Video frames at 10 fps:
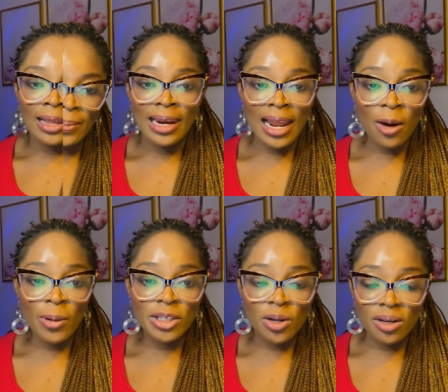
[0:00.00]

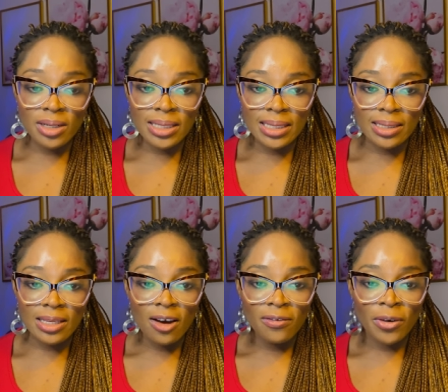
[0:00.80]
Language courses
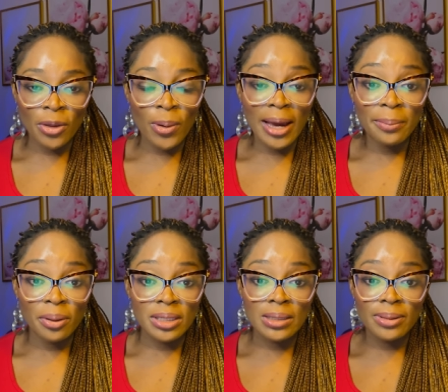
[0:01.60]
for you and
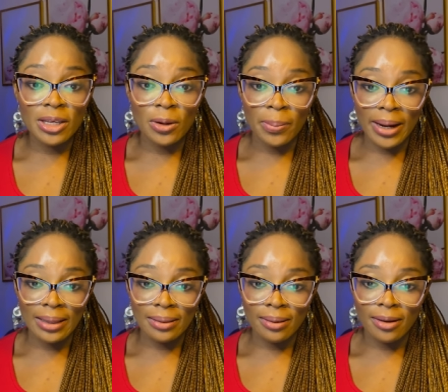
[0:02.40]
possibly your
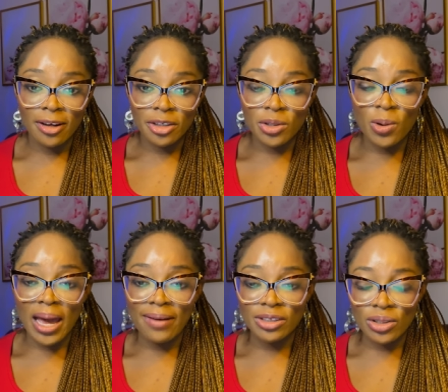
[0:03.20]
partner. Do you
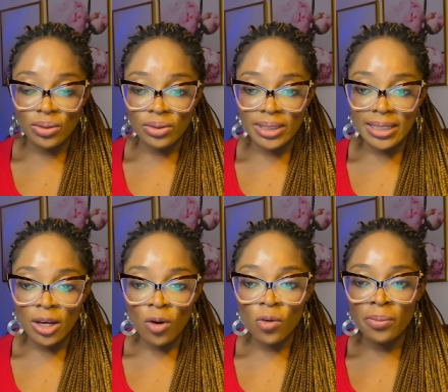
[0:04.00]
have children?
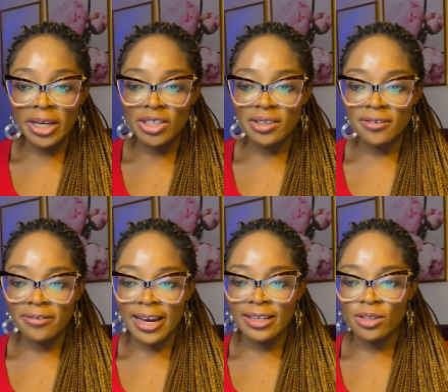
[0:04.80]
We'll make sure to
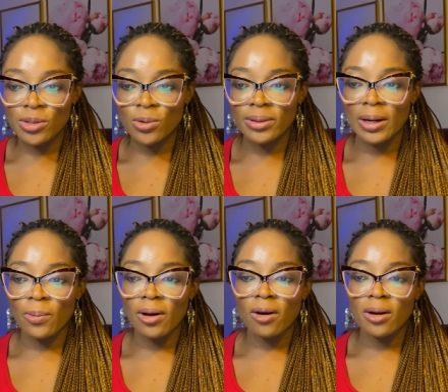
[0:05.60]
find a school that
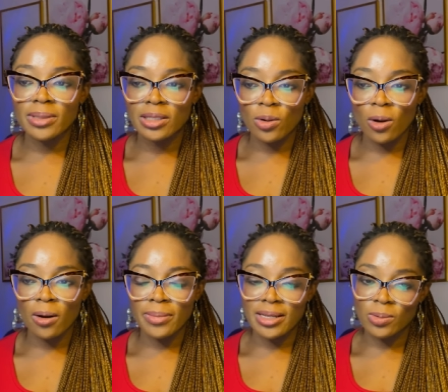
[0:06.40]
welcomes
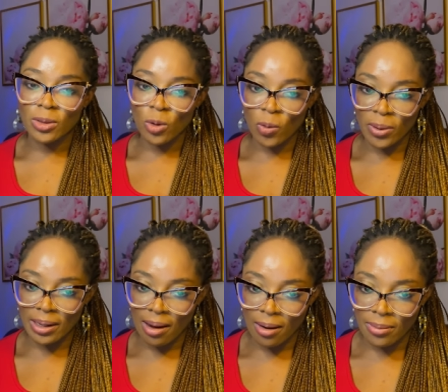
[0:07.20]
newcomers with open
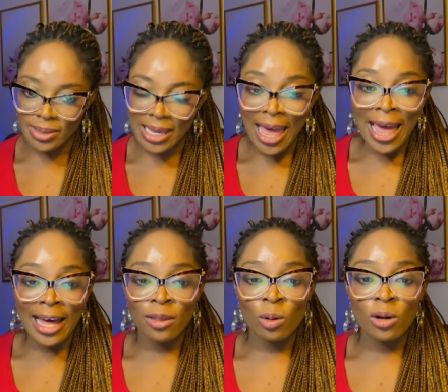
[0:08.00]
arms,
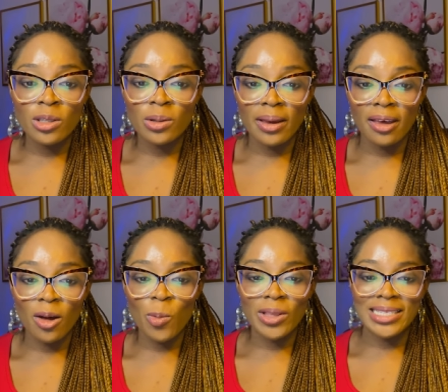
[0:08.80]
and they'll also
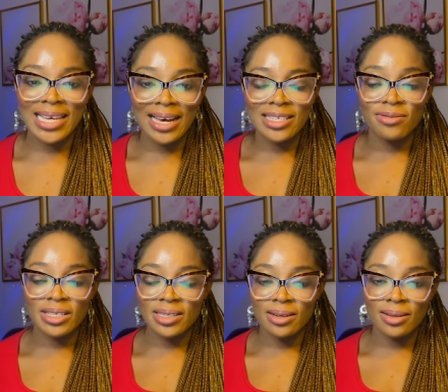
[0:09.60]
help with tax
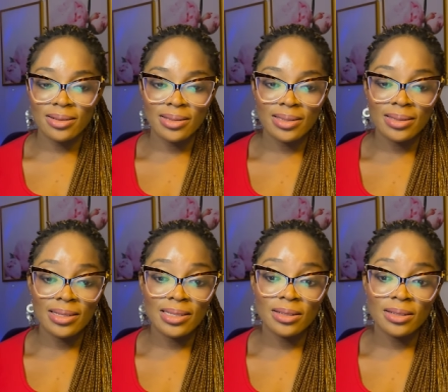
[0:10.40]
returns. This is